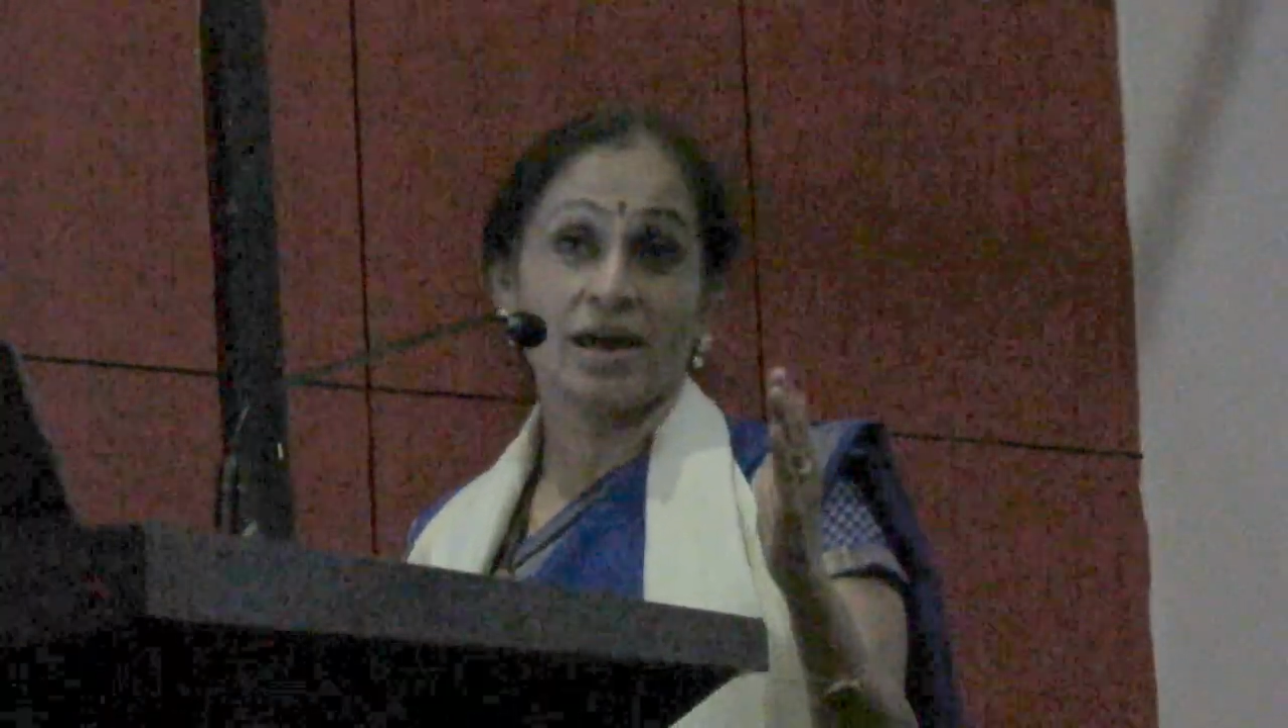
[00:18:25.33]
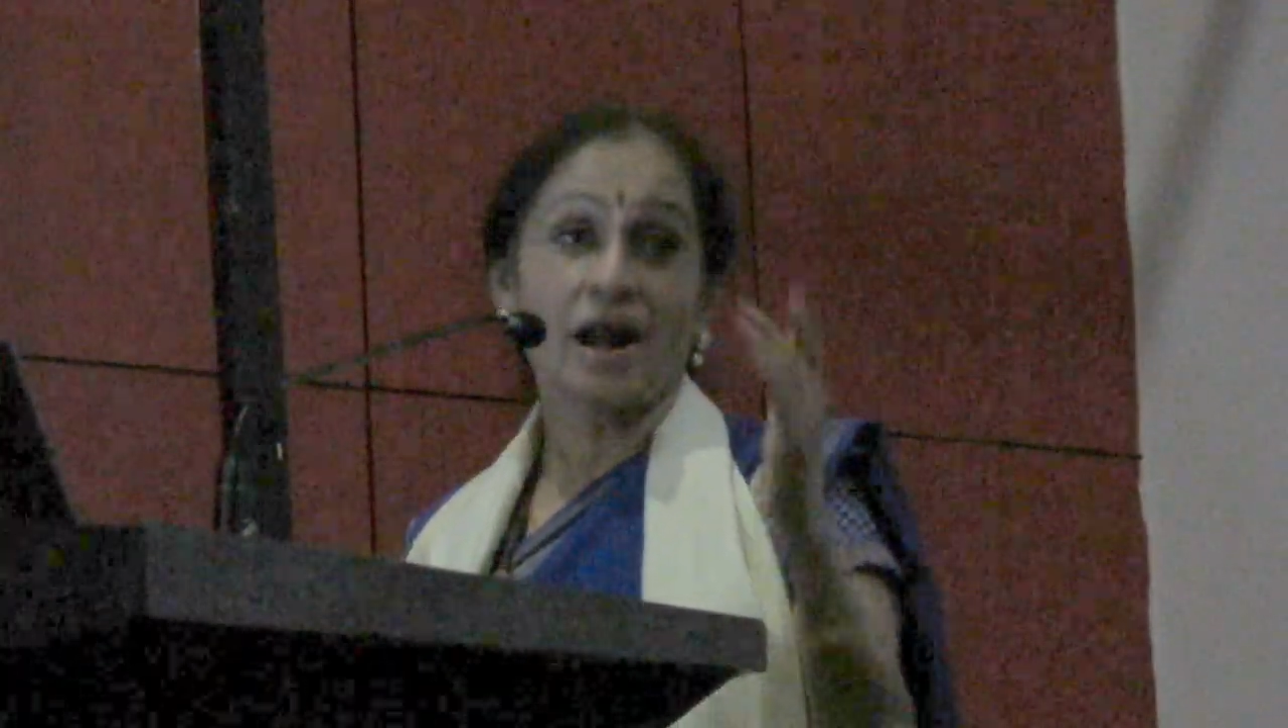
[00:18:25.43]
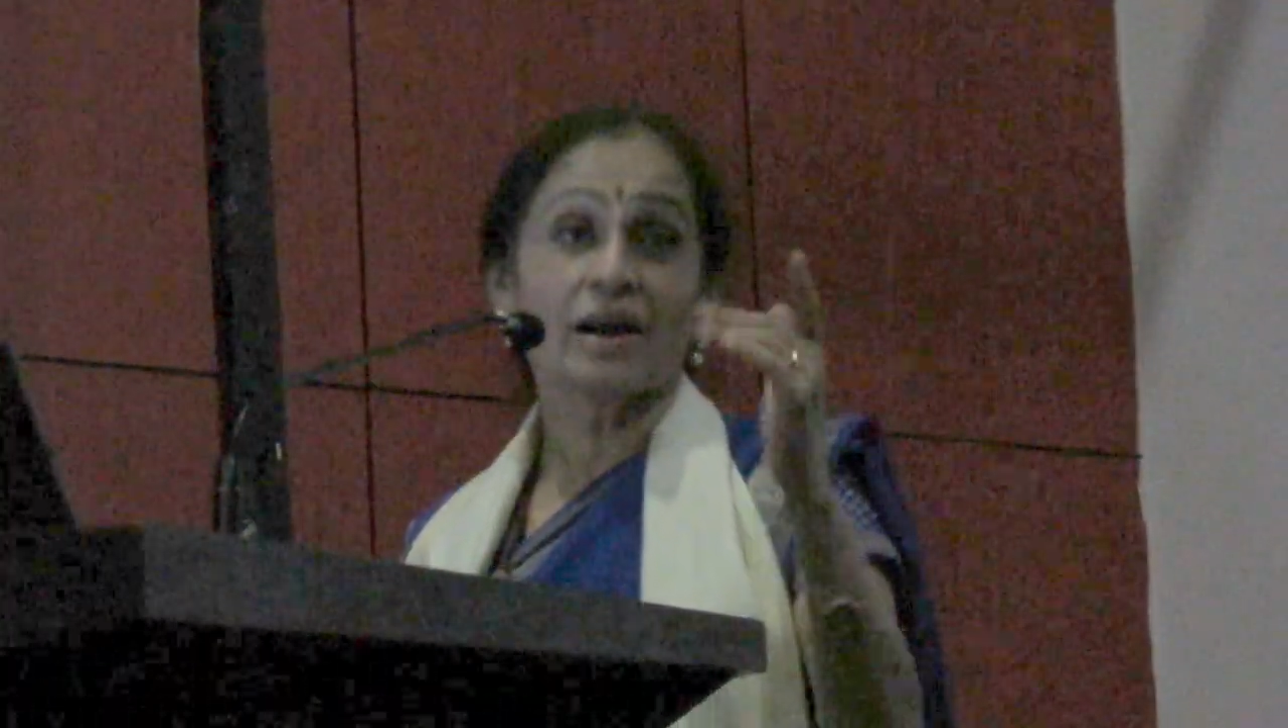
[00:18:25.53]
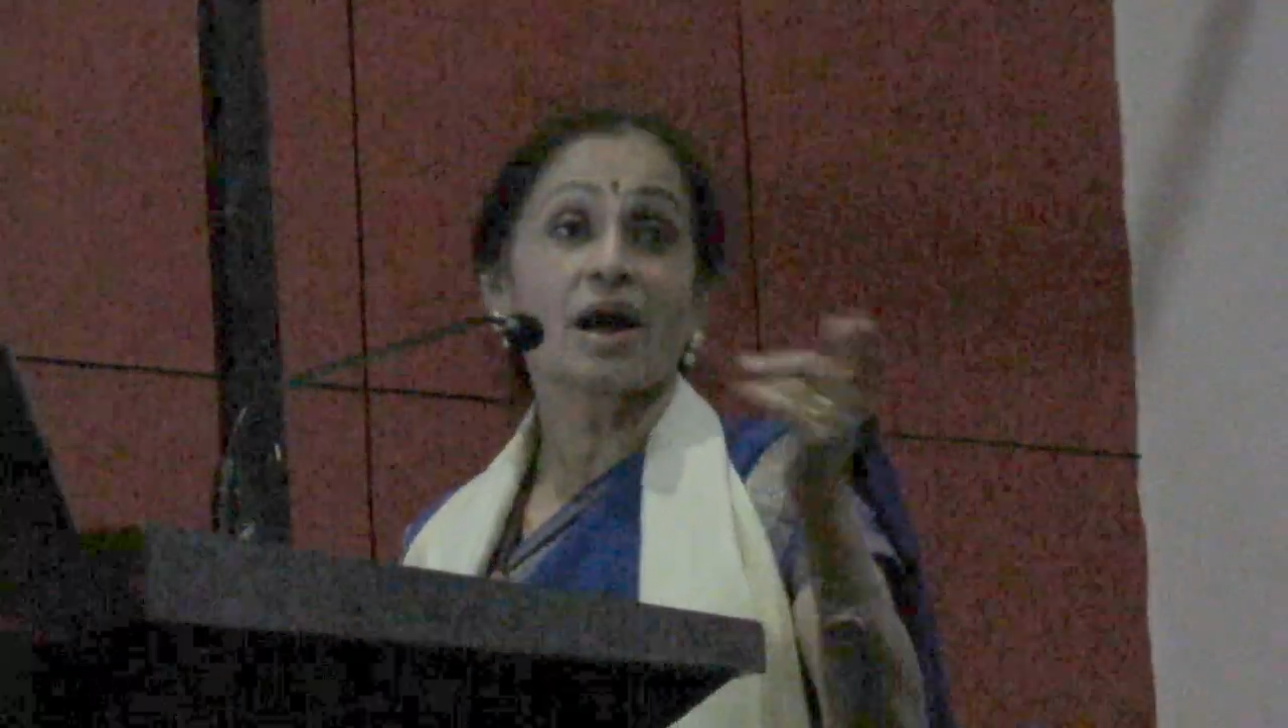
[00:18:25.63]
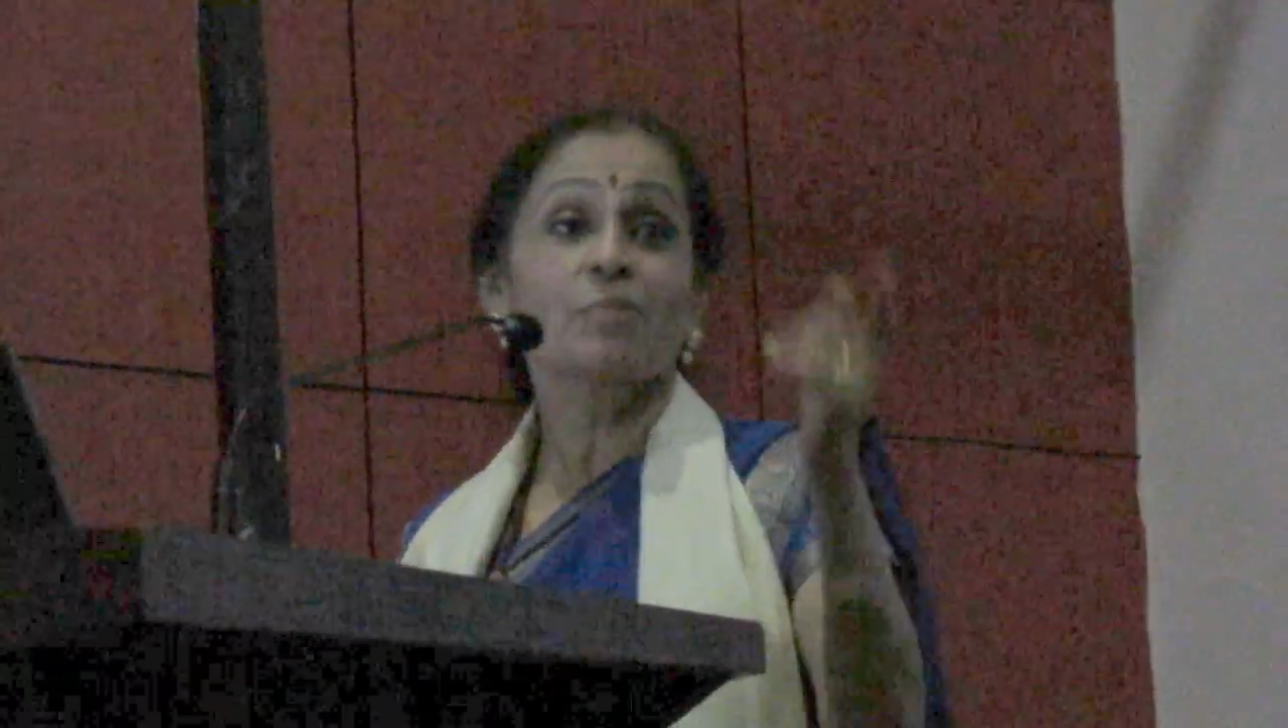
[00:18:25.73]

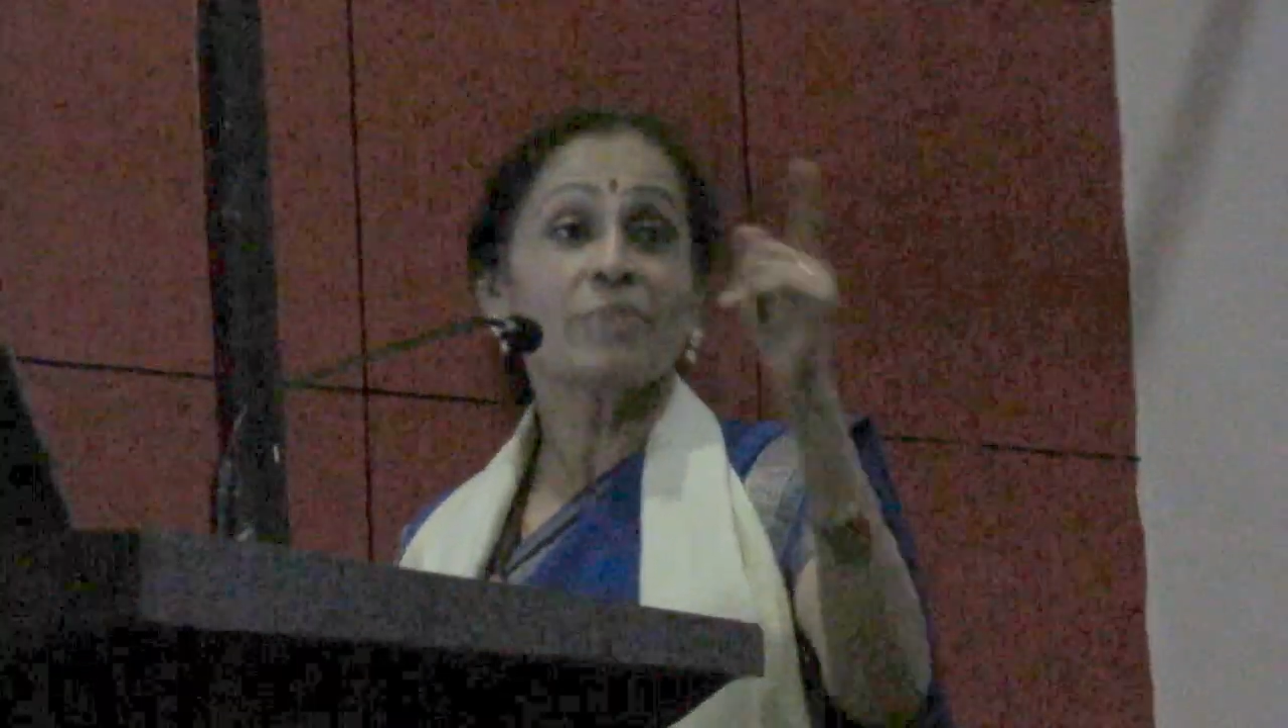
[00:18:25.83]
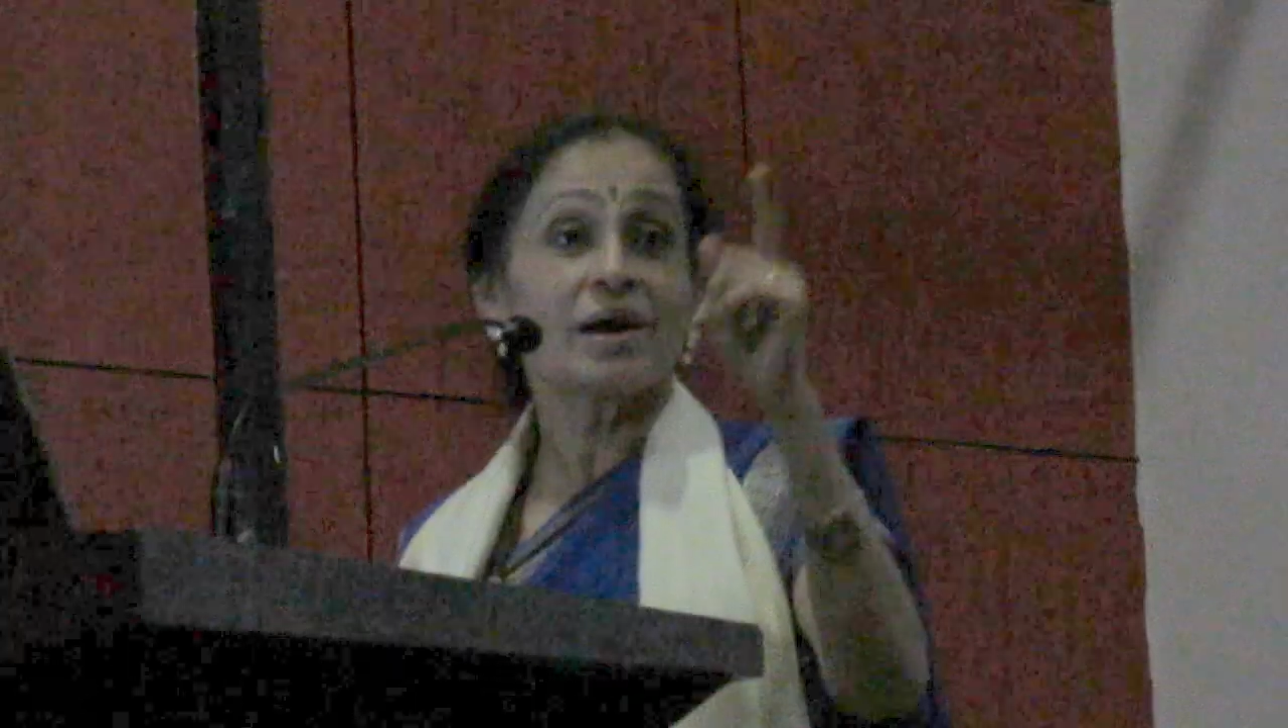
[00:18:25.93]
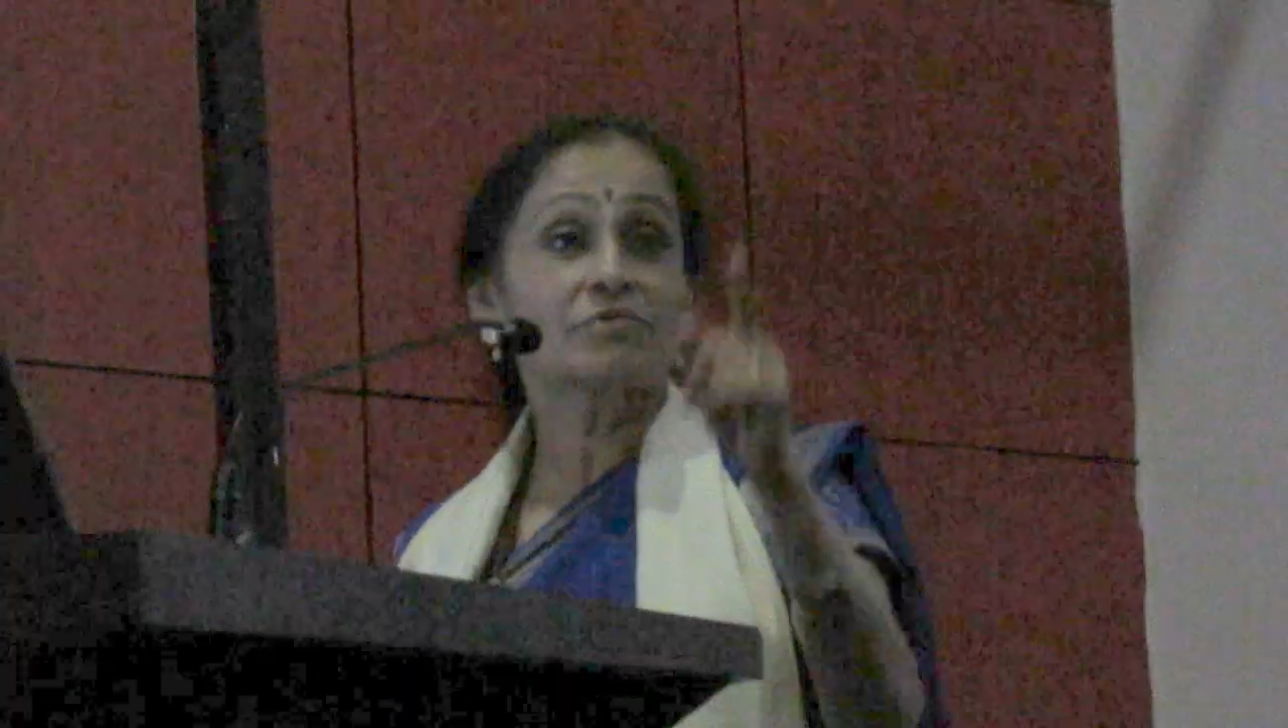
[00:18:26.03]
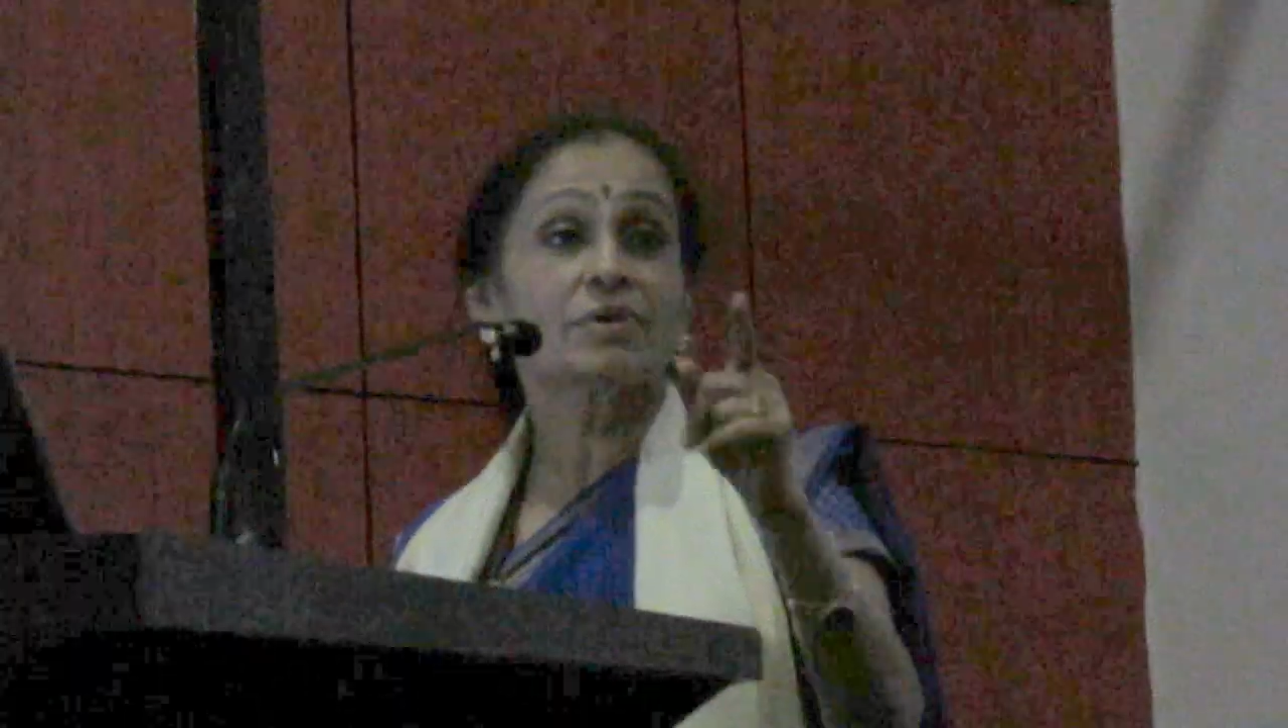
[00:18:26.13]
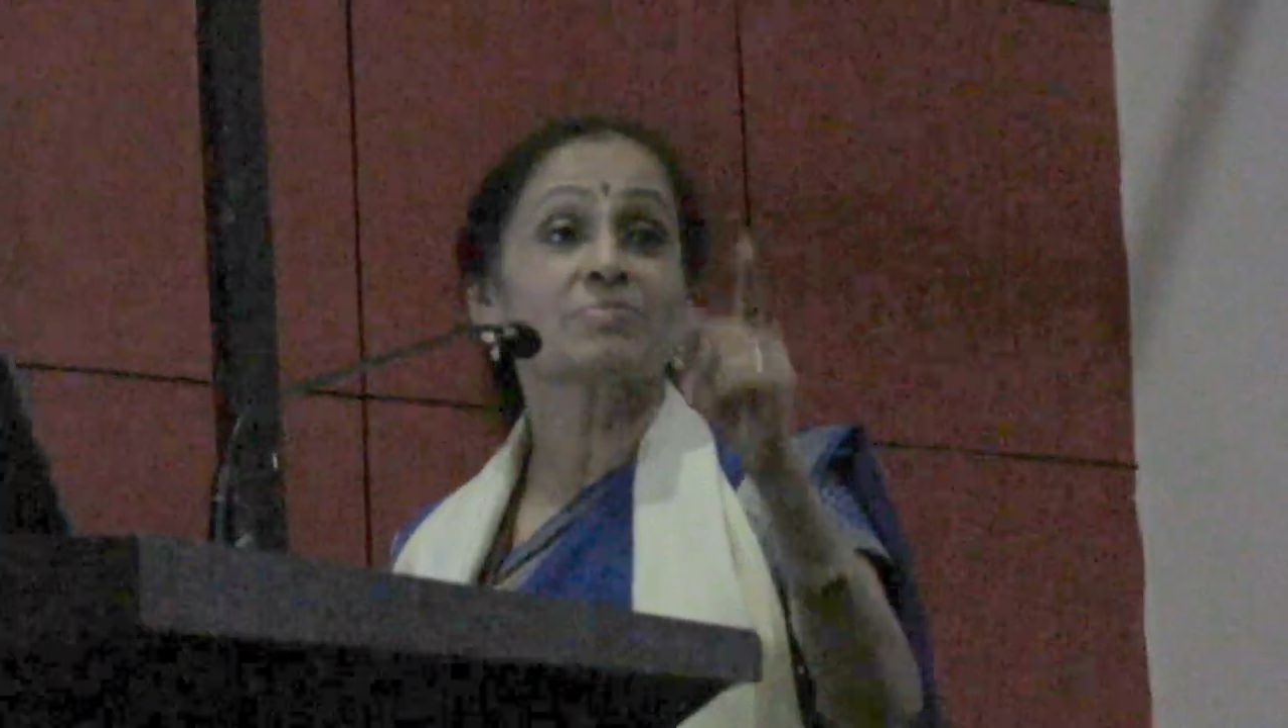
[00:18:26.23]
and apart